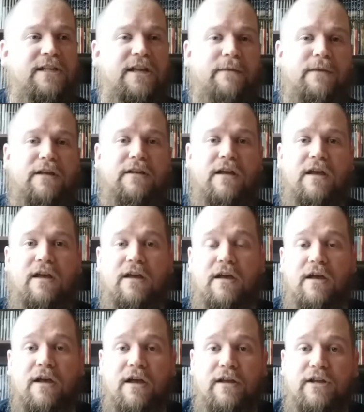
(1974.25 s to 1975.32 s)
I mean,
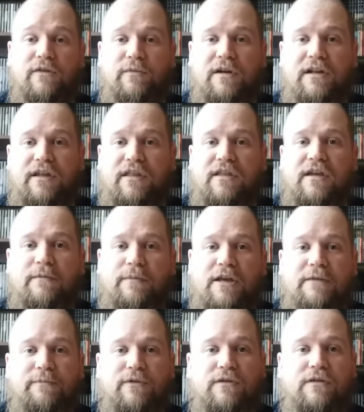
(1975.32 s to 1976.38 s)
do you really think
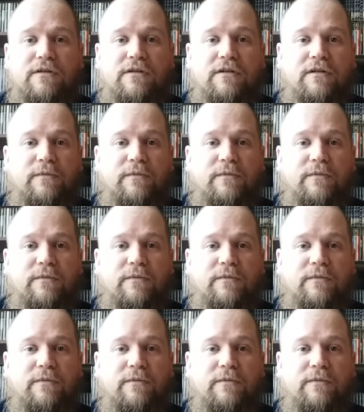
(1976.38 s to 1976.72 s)
people,